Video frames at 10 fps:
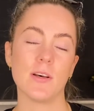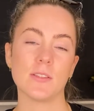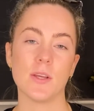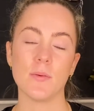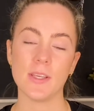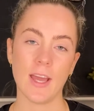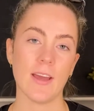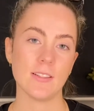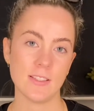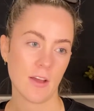So yeah,
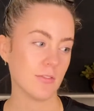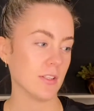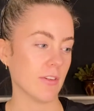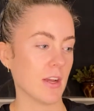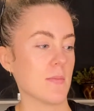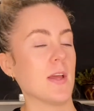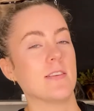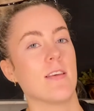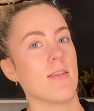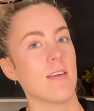definitely
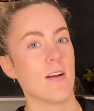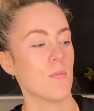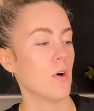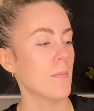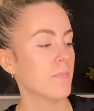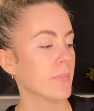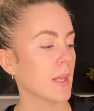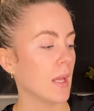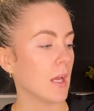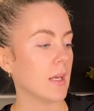recommend that one.
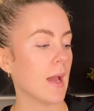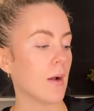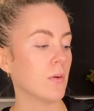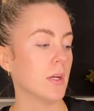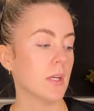Now,